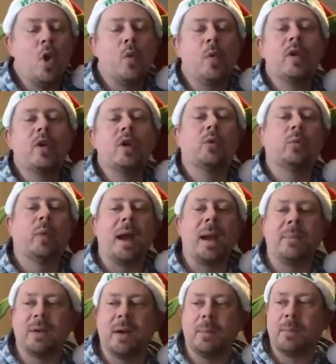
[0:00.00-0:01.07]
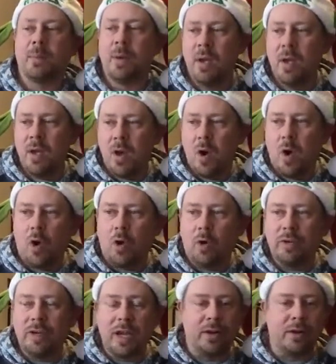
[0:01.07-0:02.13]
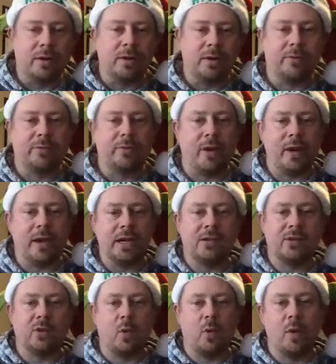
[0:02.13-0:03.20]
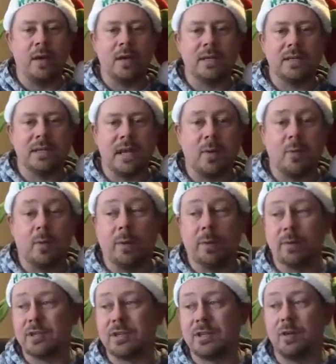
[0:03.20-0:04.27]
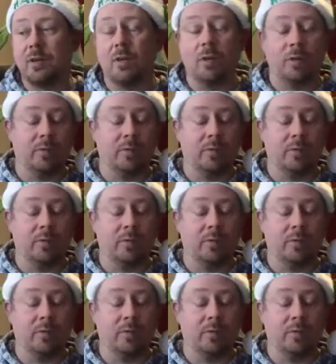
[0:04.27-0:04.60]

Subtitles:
We could have wrapped up all the other fucking toys that we were still